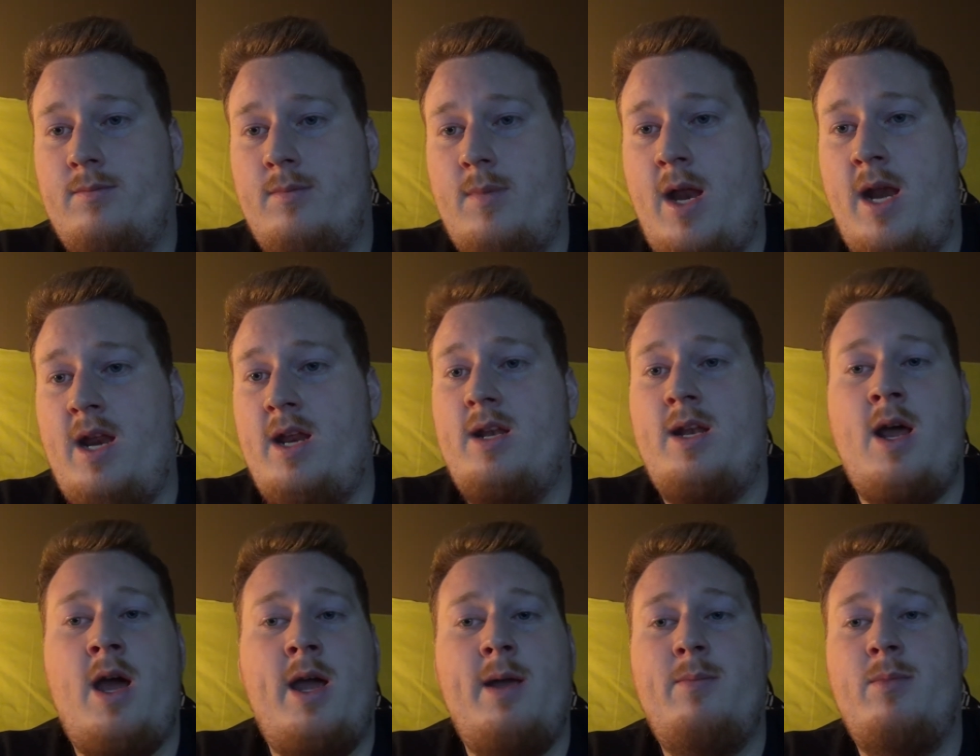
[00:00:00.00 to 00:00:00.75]

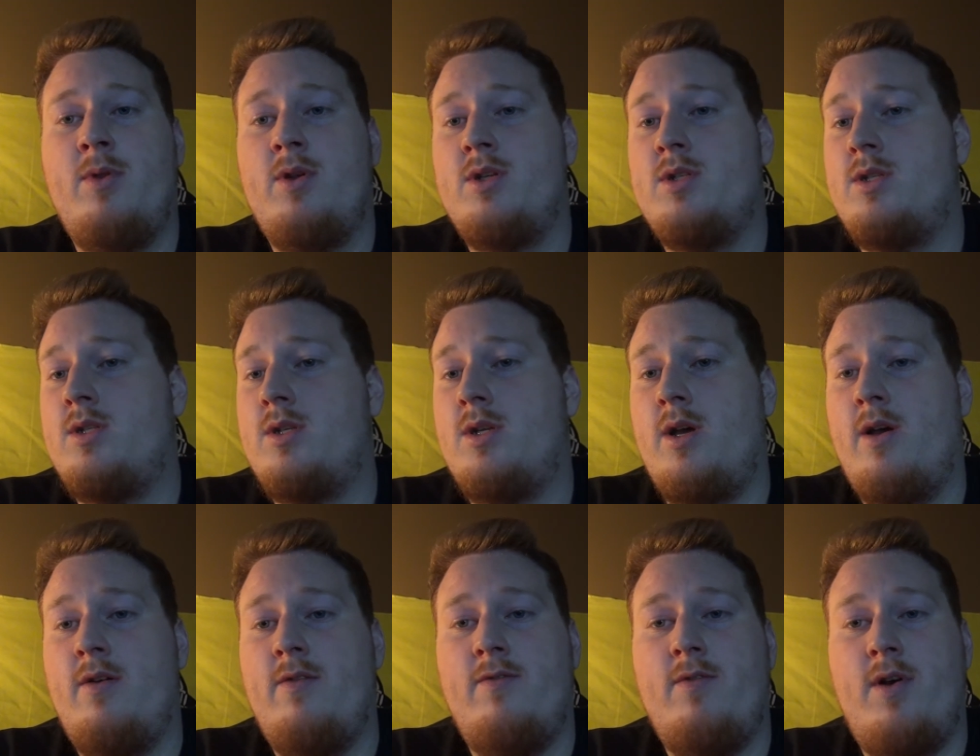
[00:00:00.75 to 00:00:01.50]
Anytime there's
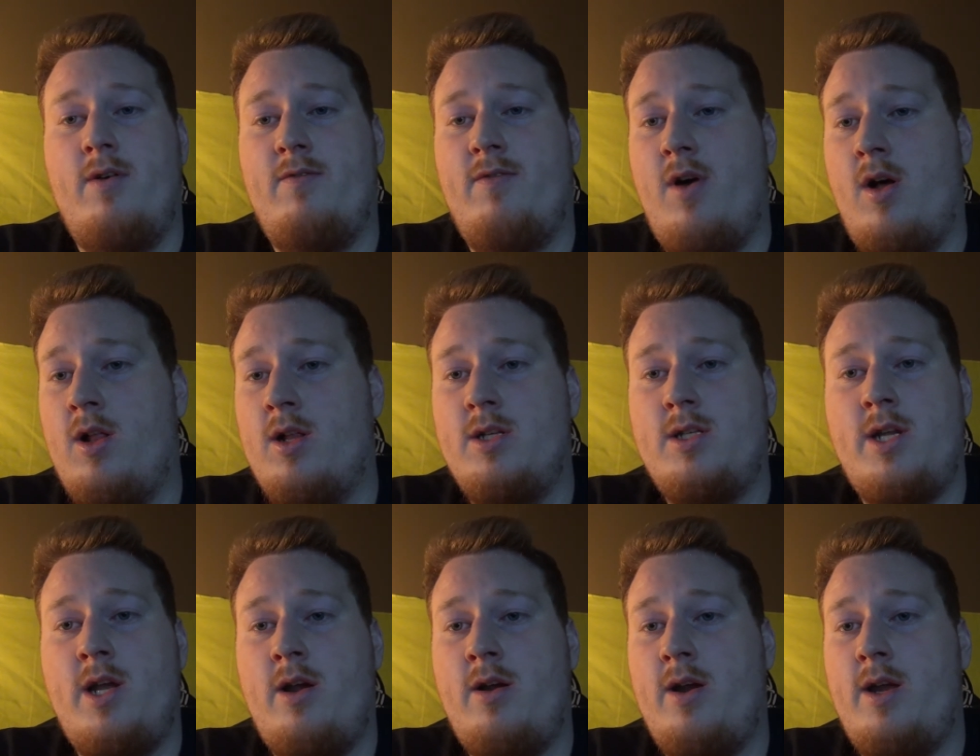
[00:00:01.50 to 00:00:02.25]
a
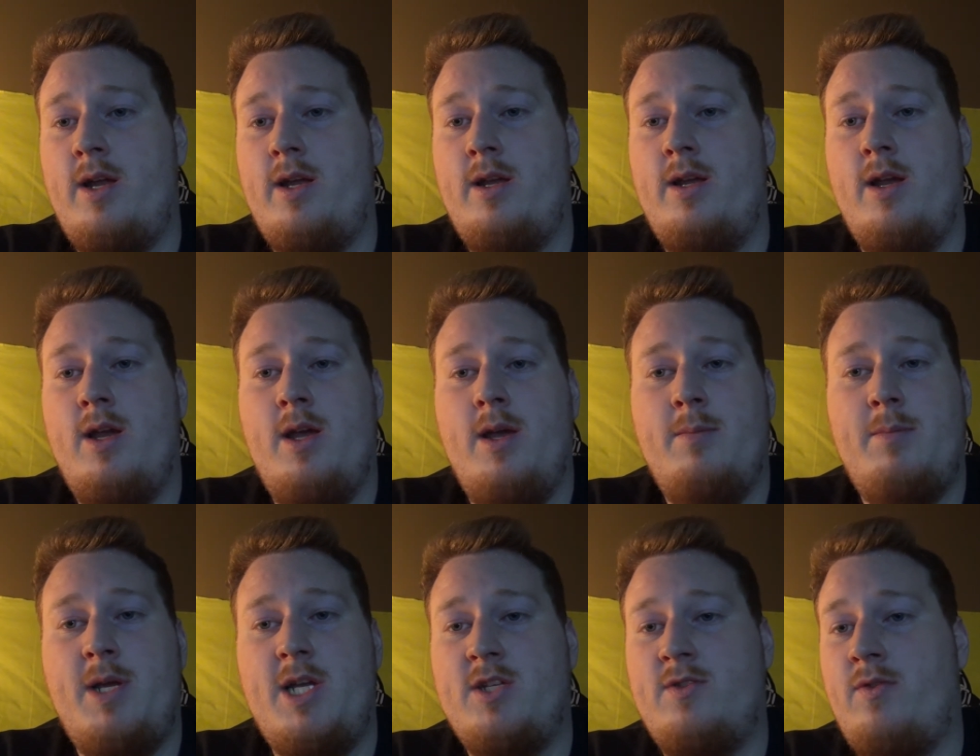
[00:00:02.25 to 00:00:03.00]
voluntary,
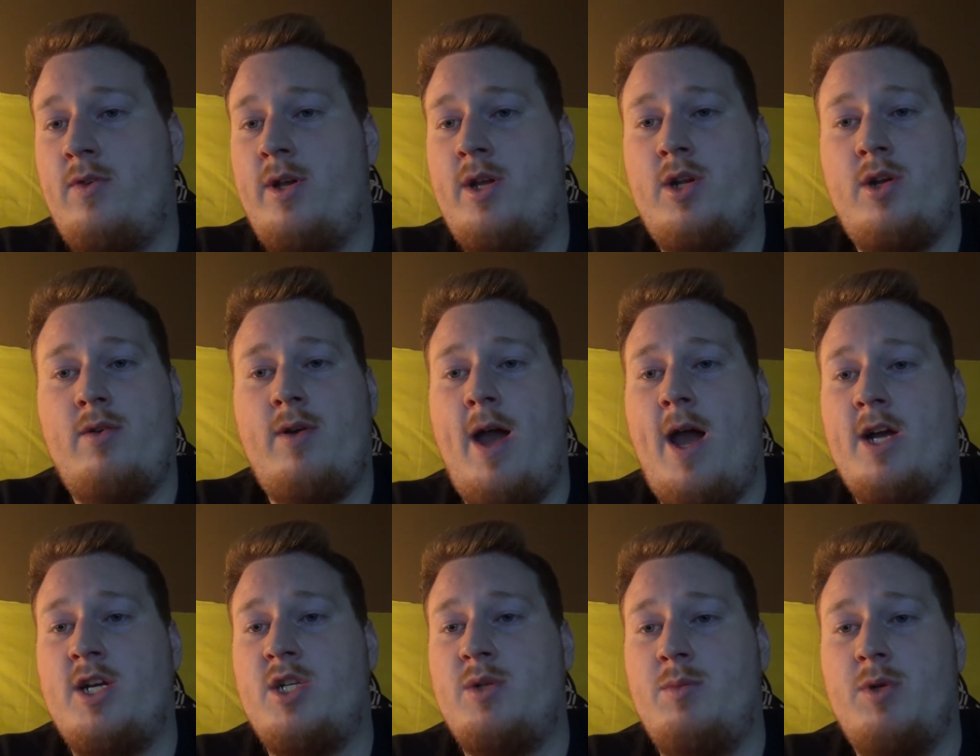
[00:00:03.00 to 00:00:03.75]
peaceful
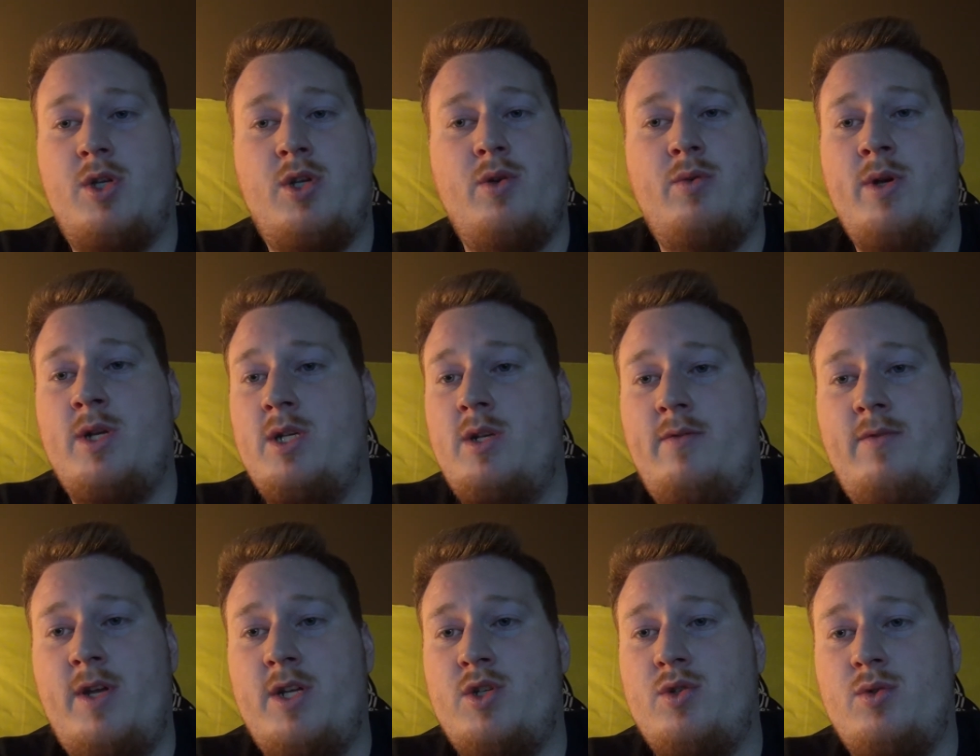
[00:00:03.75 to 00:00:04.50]
interaction with two
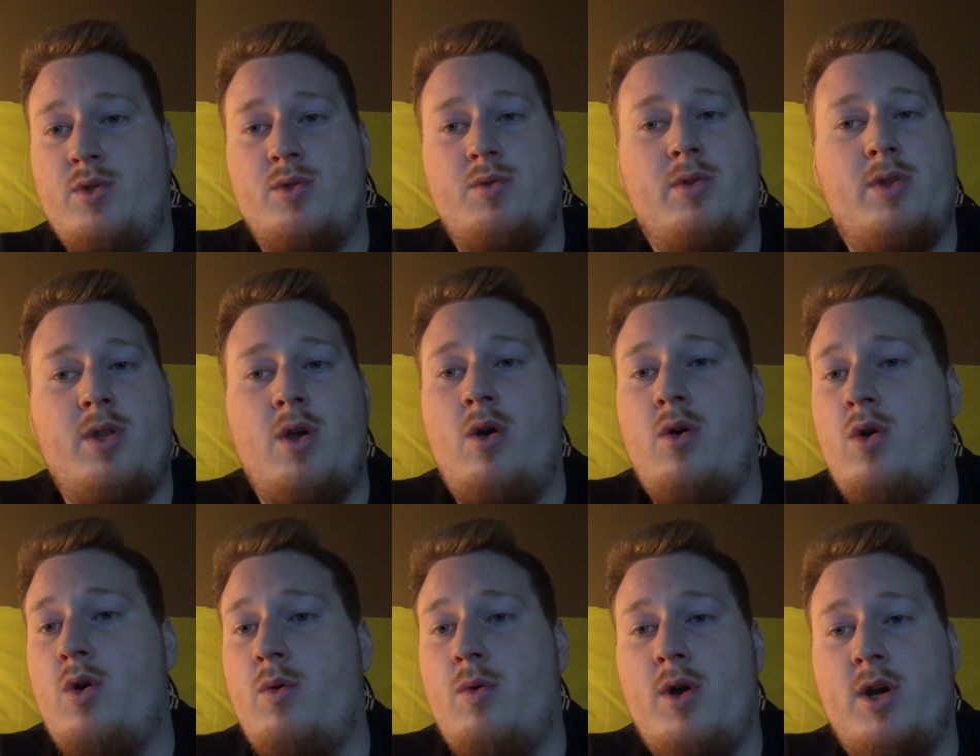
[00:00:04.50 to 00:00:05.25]
individuals with
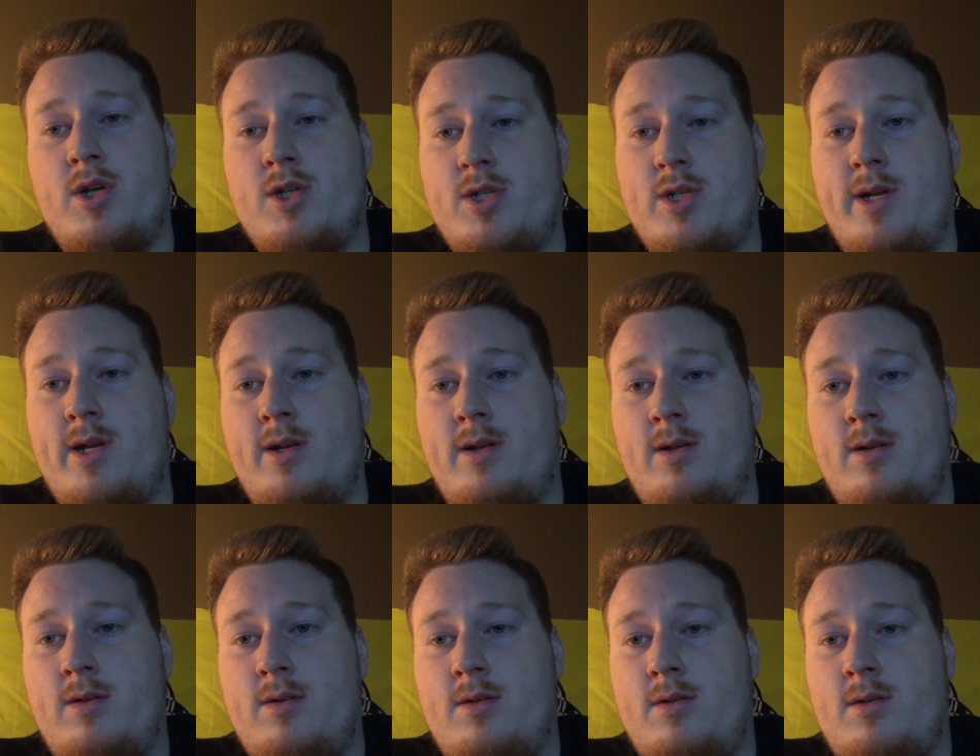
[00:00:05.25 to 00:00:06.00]
no coercion,
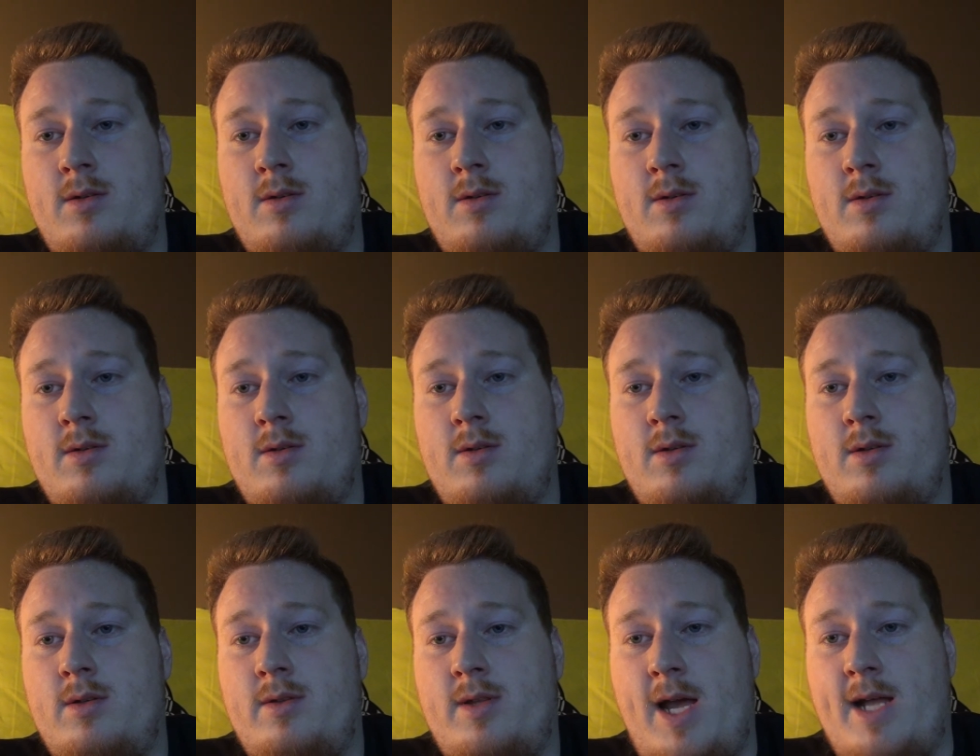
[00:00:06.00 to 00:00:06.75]

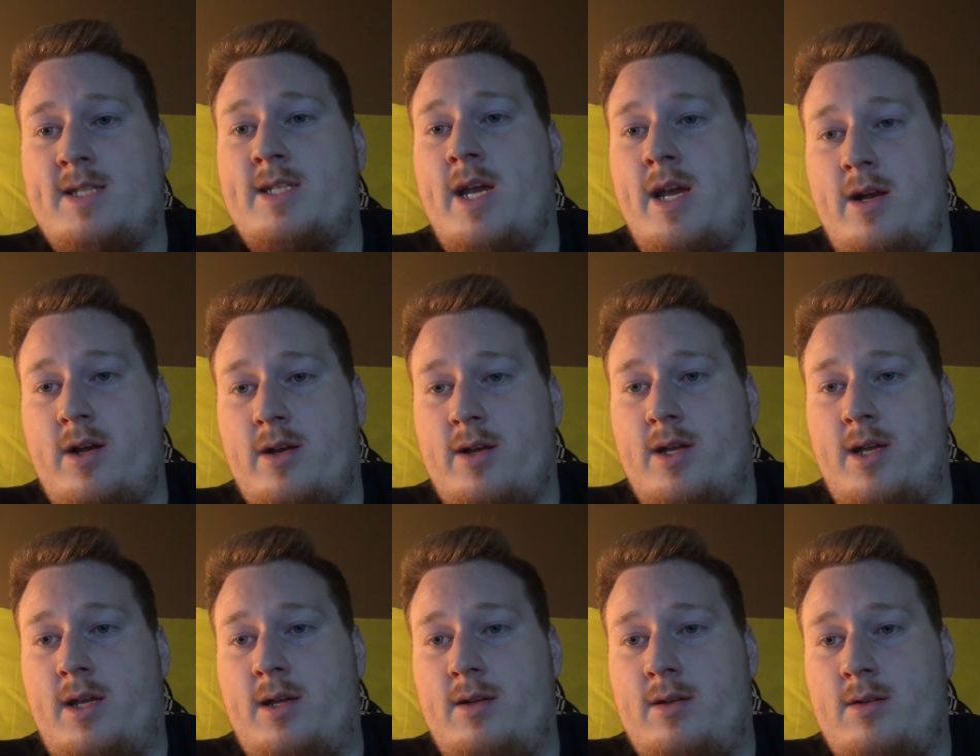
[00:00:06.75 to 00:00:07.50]
that's
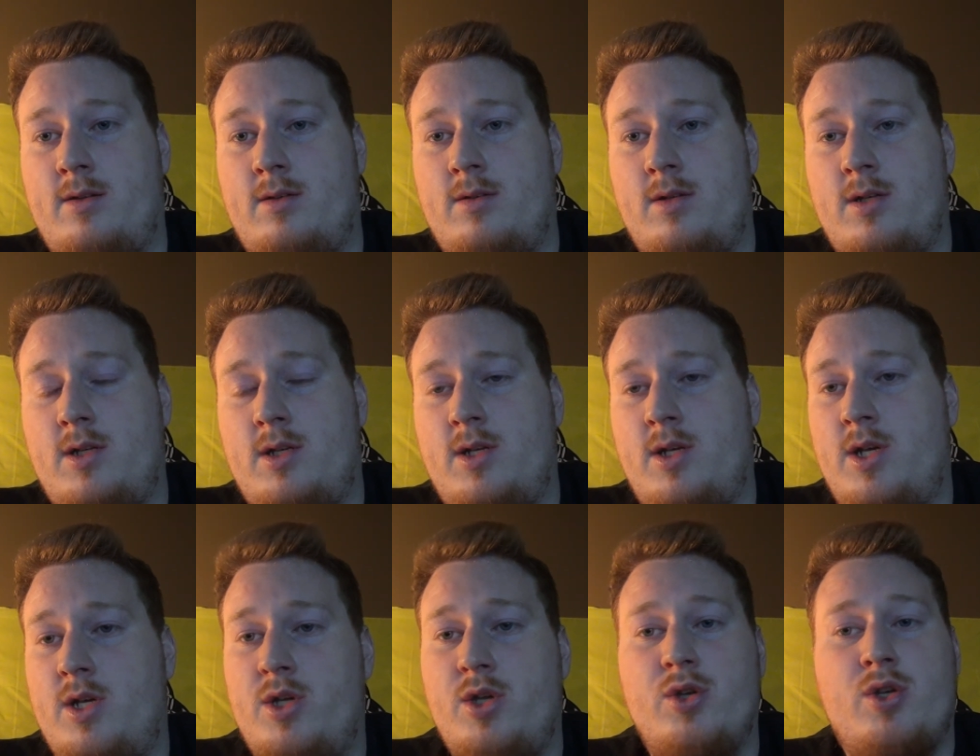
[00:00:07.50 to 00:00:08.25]
anarchy.
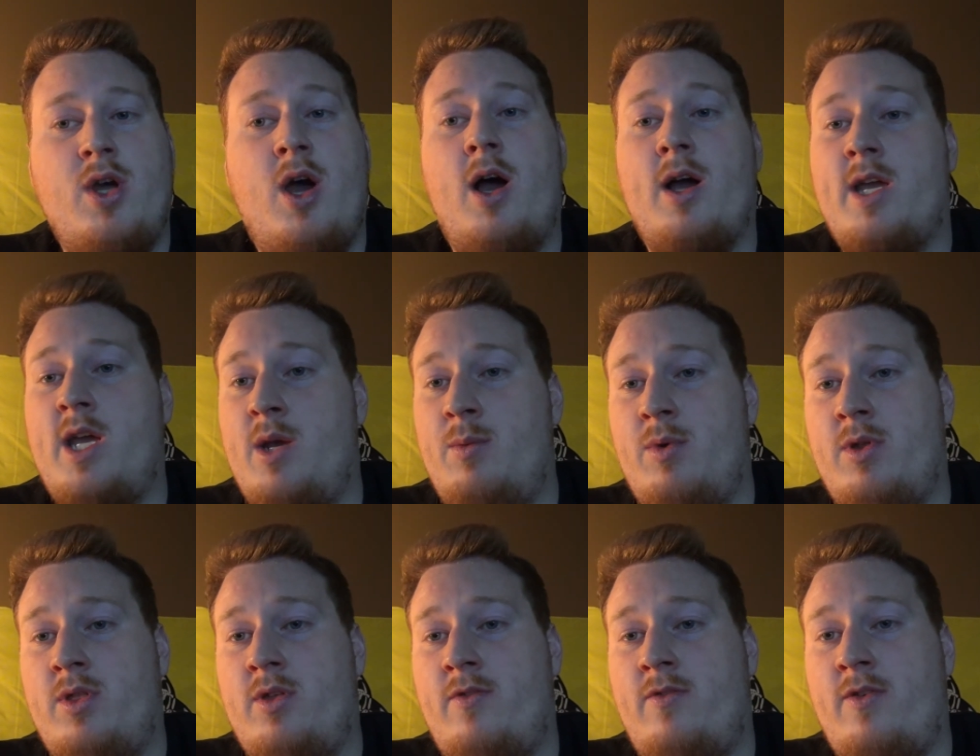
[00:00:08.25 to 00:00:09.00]
You talking
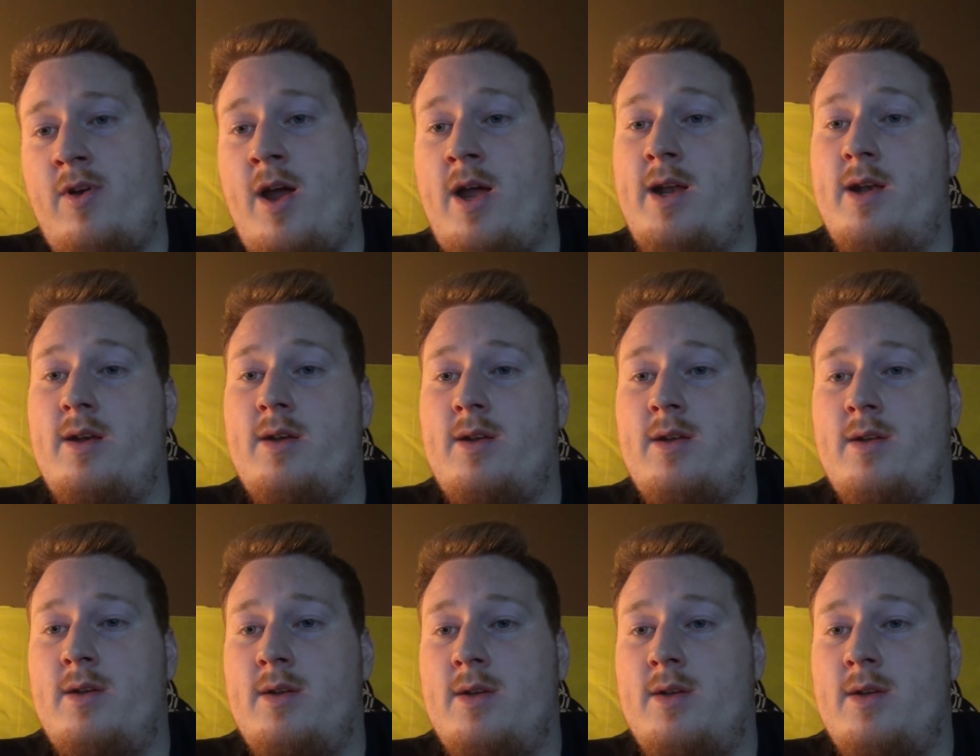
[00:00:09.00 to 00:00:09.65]
with a friend.